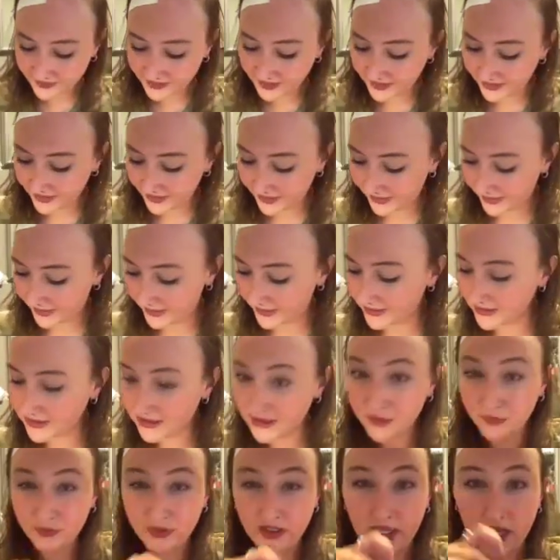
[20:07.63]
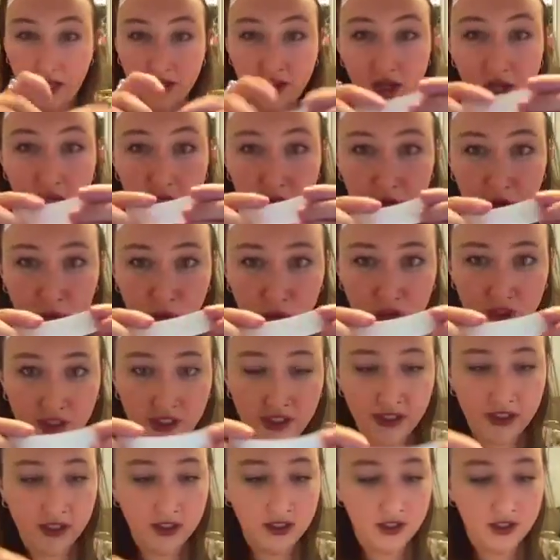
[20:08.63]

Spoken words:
And we got the other one.